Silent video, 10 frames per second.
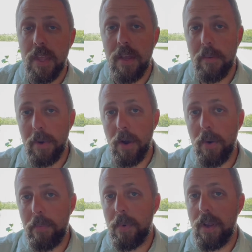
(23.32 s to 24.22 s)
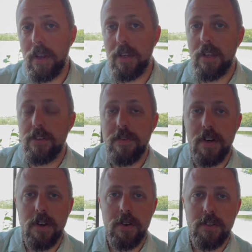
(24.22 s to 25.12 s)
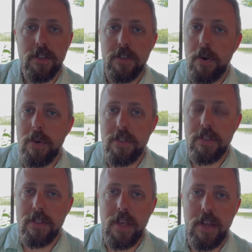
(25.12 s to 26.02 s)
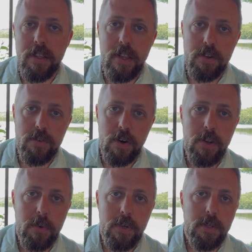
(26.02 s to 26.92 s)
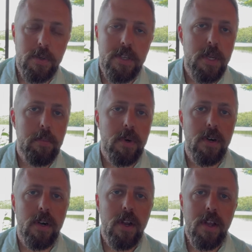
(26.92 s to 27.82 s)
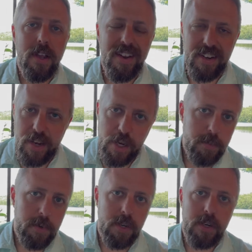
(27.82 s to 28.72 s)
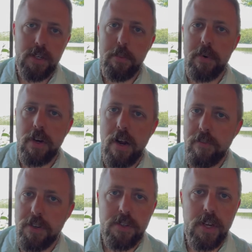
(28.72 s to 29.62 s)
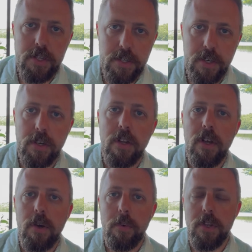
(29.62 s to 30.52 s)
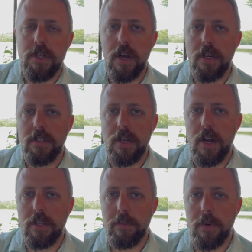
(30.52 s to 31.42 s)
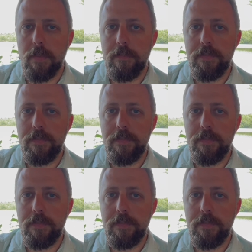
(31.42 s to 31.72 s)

My hope in these videos, as always, is that they draw you into a deeper engagement and a deeper conversation with John's Gospel.